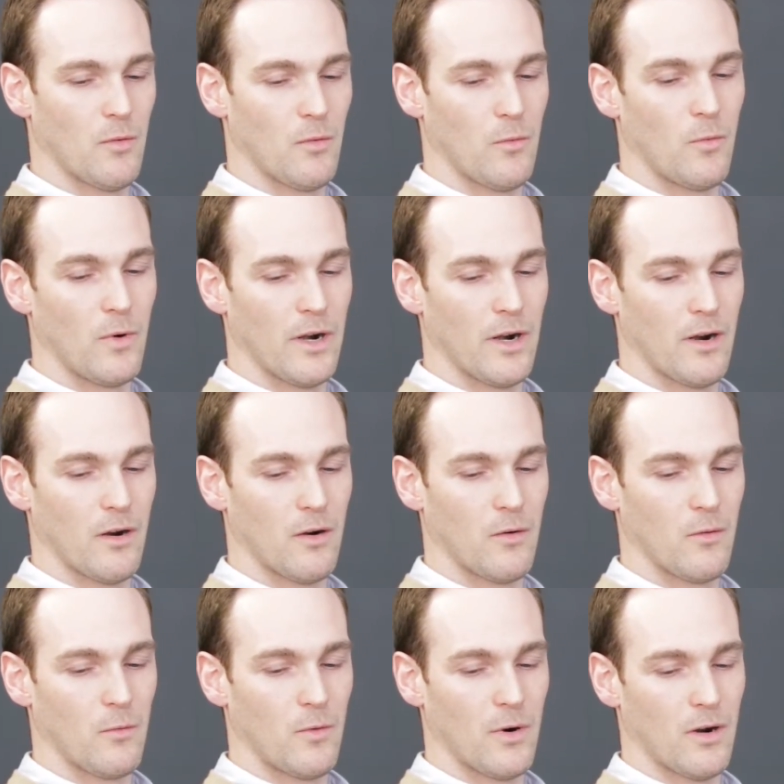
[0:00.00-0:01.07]

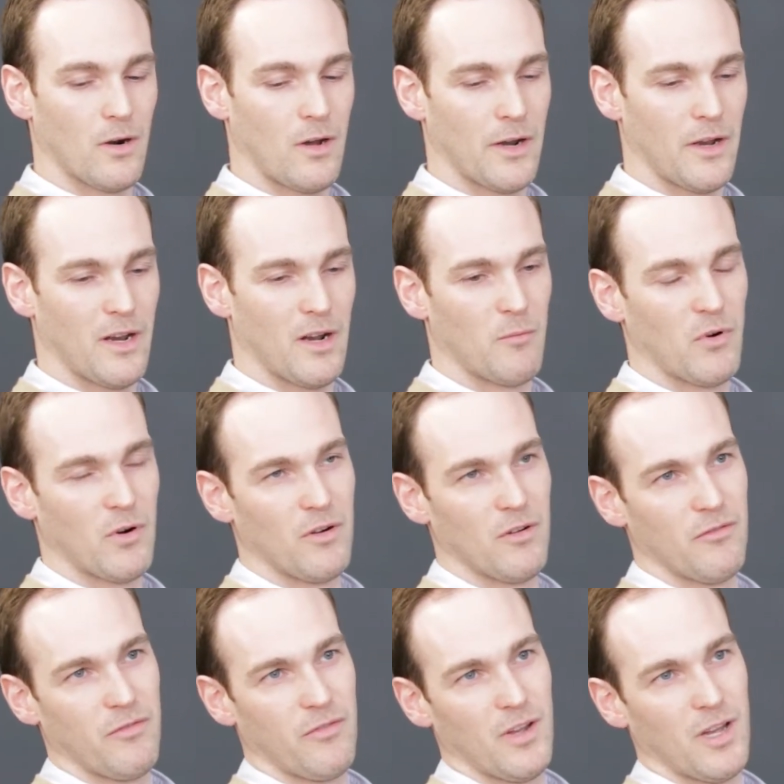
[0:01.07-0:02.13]
we're on a number
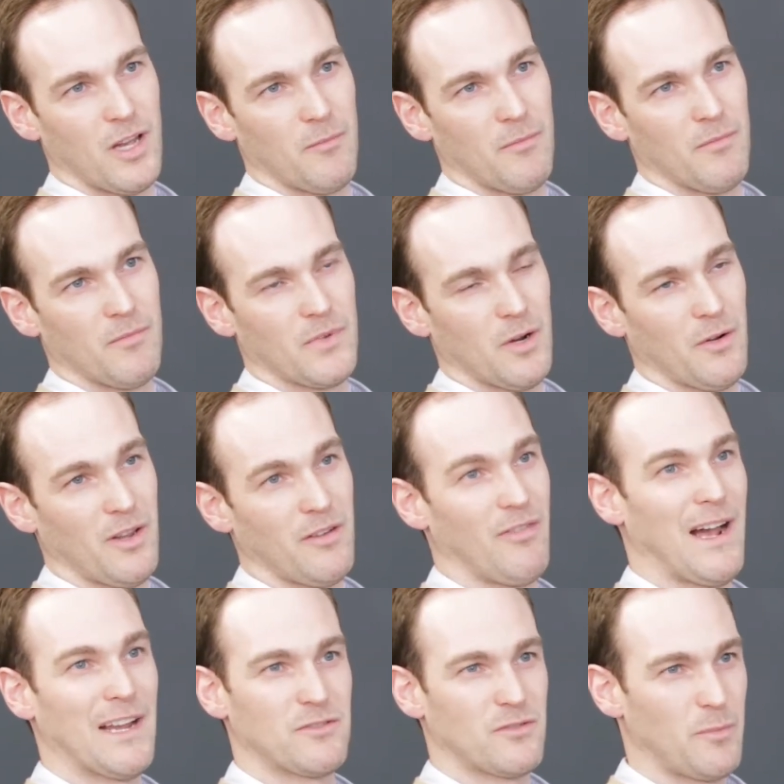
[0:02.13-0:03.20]
of
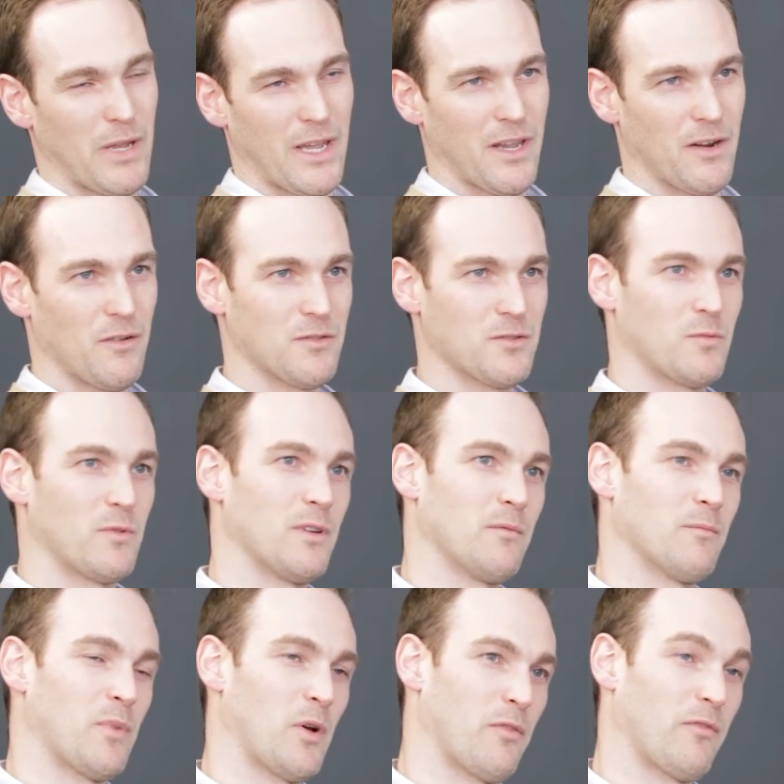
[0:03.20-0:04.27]
advisory panels, we
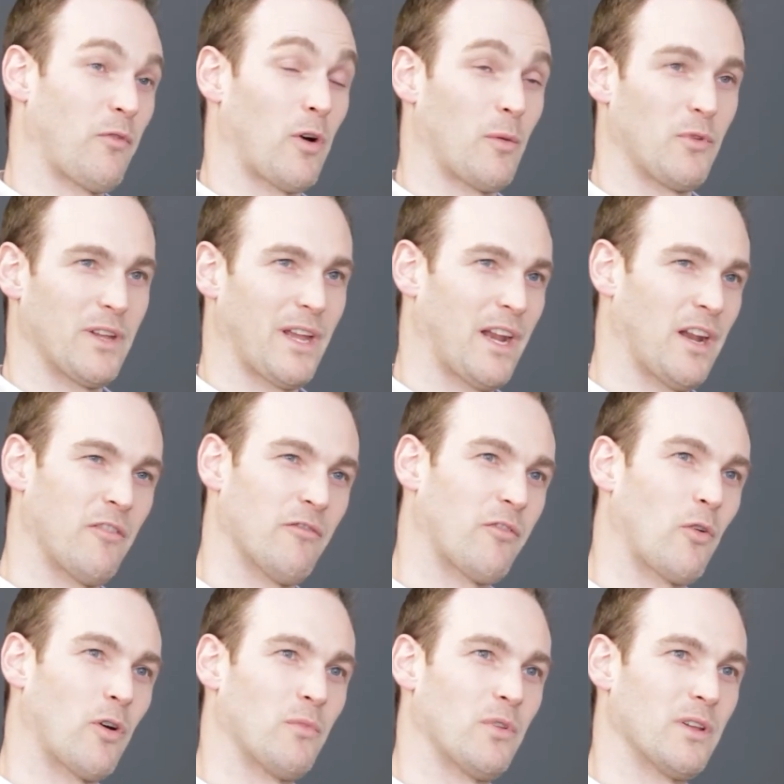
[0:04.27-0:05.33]
both formally and
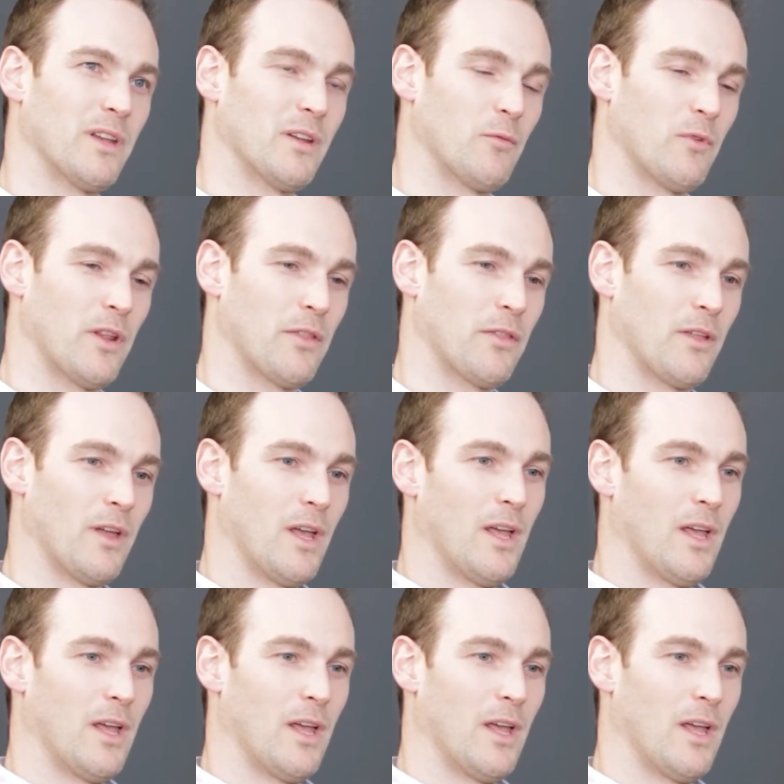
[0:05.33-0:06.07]
informally with